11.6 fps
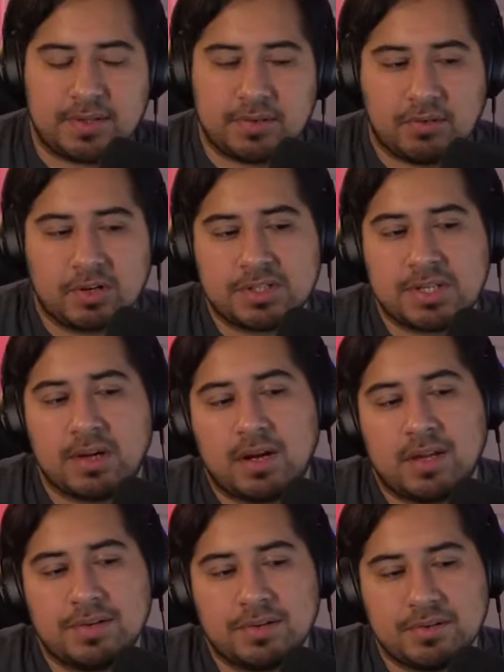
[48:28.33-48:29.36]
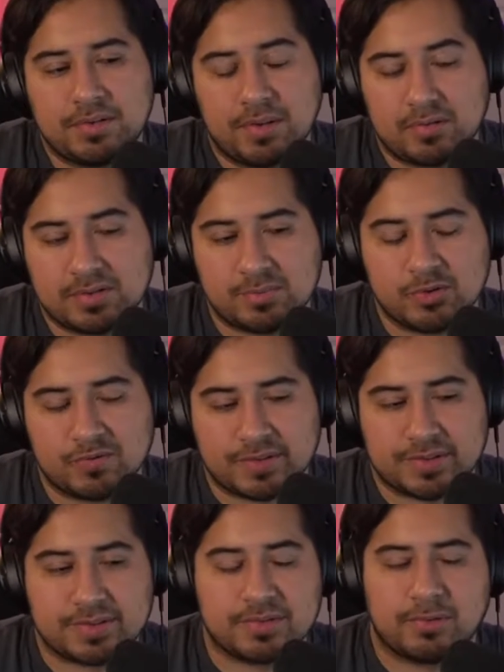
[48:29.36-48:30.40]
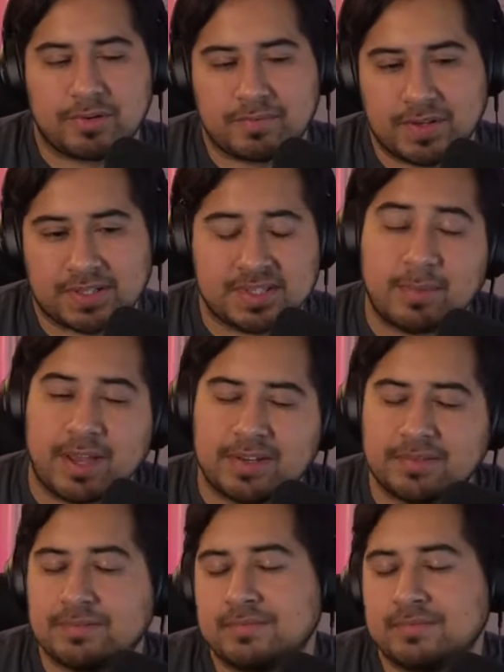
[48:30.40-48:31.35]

in order to undo those movies or to fix them. I